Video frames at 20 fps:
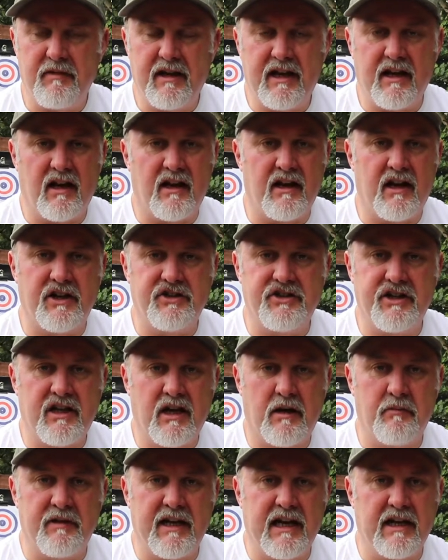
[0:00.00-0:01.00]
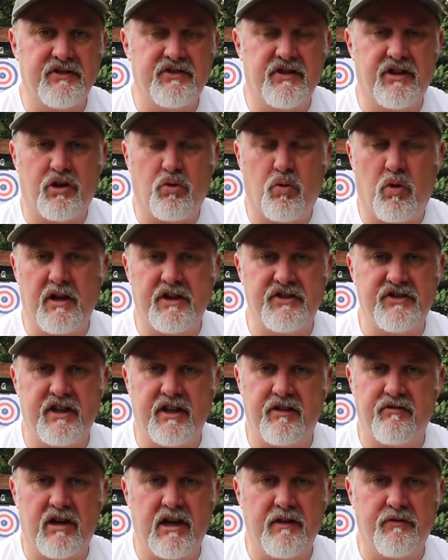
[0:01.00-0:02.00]
It'll largely come down to the quality
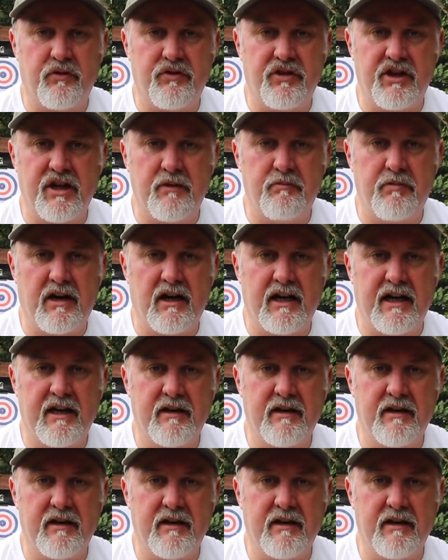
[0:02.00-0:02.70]
of the rifle that you buy.